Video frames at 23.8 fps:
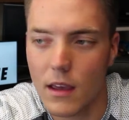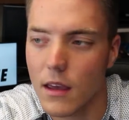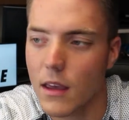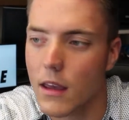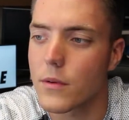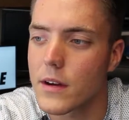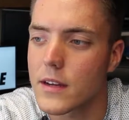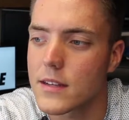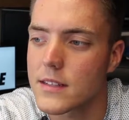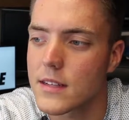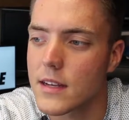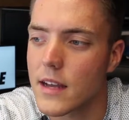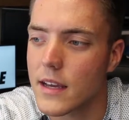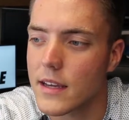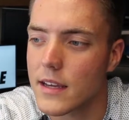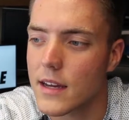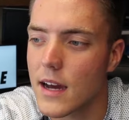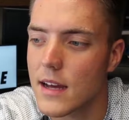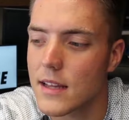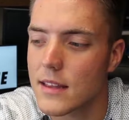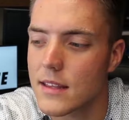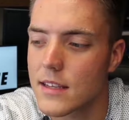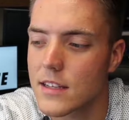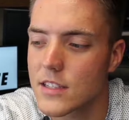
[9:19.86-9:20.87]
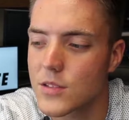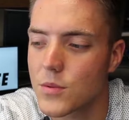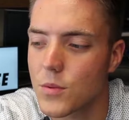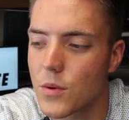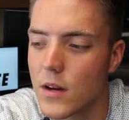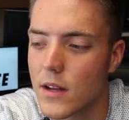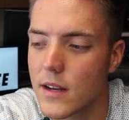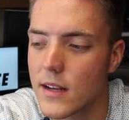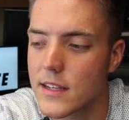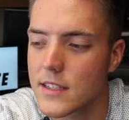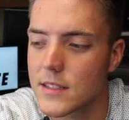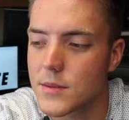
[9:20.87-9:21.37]
The reason I got this
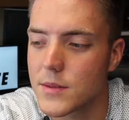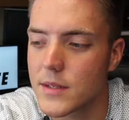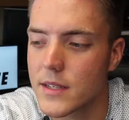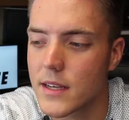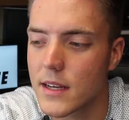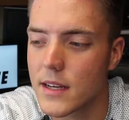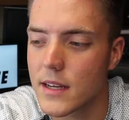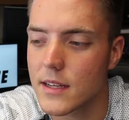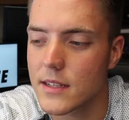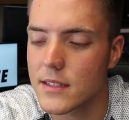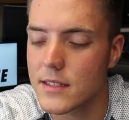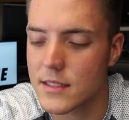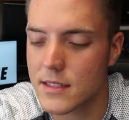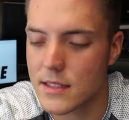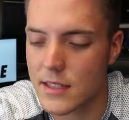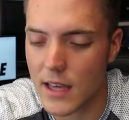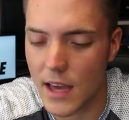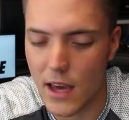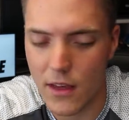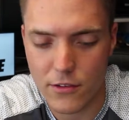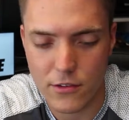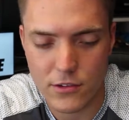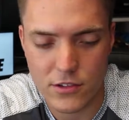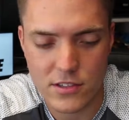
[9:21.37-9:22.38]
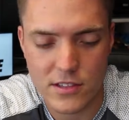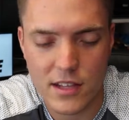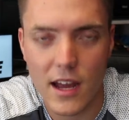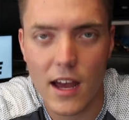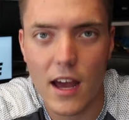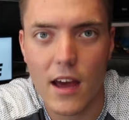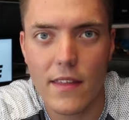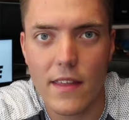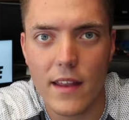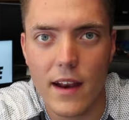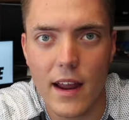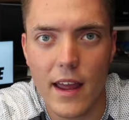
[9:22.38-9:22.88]
one is because the other
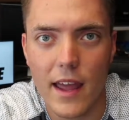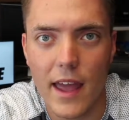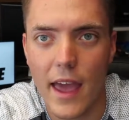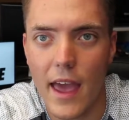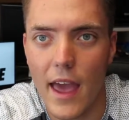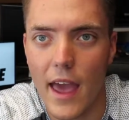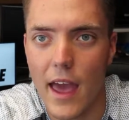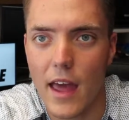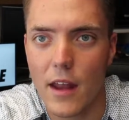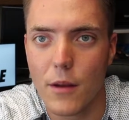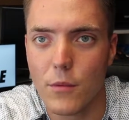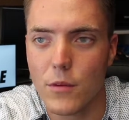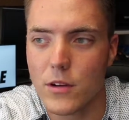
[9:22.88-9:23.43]
style that I had,